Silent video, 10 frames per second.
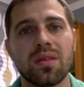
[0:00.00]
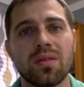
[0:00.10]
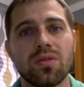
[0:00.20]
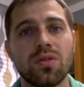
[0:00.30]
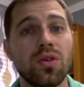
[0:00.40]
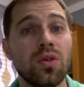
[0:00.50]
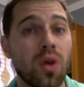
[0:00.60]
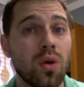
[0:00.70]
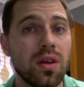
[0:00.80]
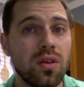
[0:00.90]
So do you
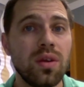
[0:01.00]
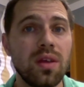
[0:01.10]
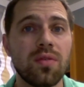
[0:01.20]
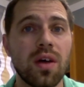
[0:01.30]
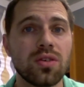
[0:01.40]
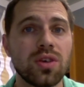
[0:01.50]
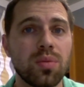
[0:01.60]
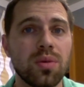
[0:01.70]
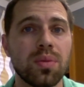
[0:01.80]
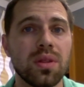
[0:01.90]
know that you need fellowship
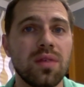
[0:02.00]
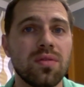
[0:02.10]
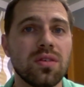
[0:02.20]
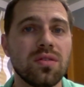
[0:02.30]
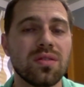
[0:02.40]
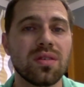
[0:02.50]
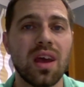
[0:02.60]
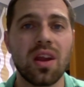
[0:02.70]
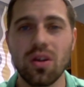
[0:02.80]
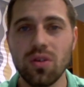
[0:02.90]
with believers?
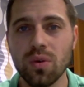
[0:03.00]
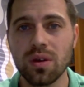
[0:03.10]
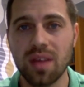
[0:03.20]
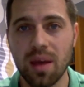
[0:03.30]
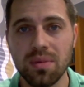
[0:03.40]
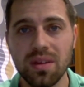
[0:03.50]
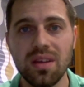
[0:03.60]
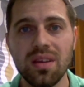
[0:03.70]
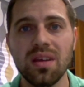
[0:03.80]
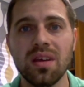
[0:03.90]
And are you
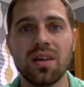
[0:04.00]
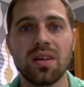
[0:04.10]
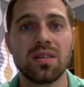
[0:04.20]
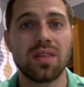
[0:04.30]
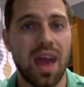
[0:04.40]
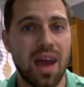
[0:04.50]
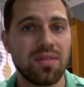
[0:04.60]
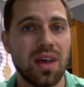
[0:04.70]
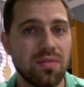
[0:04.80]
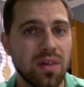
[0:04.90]
attempting to have
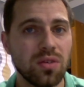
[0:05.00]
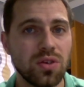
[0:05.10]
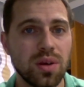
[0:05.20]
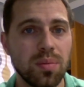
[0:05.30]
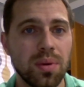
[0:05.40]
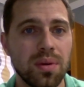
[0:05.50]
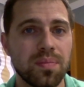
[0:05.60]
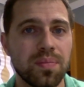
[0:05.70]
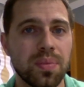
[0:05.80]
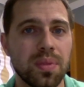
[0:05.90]
that fellowship?
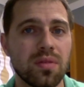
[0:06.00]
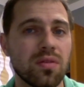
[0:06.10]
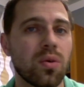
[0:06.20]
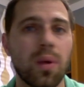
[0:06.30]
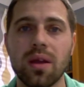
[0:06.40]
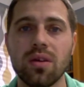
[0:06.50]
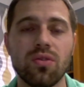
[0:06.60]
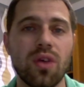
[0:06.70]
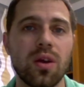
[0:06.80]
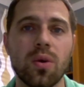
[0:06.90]
It's a great,
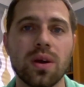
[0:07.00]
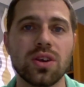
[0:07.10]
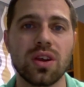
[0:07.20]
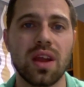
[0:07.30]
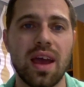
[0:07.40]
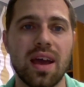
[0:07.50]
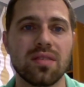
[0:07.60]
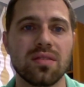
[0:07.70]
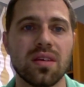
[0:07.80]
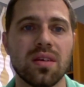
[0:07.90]
great question to
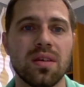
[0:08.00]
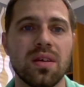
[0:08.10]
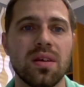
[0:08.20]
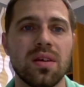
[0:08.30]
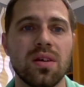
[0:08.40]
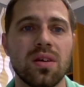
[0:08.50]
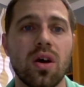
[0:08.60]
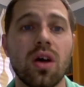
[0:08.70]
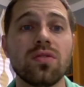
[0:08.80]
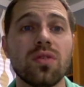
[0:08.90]
ask.
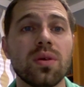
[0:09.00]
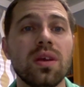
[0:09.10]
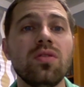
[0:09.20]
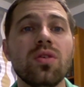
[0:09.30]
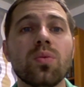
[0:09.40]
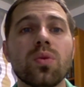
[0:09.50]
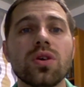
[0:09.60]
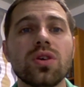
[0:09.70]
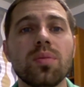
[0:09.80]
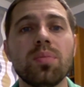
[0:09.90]
Also, is your
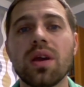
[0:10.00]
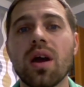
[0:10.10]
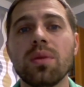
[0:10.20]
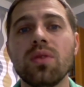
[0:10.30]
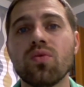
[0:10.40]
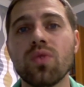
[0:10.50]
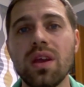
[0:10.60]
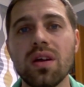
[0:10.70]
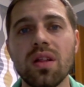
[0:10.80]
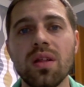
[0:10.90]
worship becoming
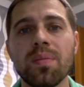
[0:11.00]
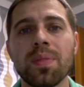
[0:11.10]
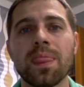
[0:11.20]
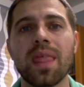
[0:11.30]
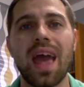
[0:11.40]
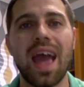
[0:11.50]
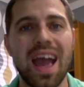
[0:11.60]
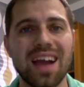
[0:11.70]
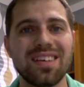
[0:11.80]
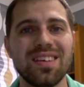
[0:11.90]
real,
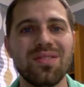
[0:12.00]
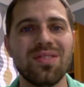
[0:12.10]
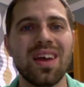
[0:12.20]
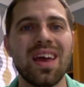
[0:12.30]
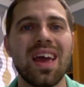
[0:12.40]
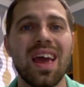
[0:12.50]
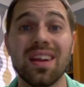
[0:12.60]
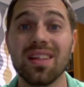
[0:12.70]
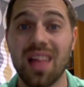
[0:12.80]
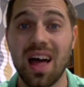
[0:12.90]
active,
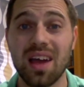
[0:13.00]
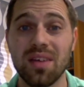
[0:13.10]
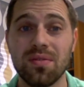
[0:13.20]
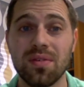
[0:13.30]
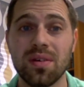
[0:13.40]
and alive?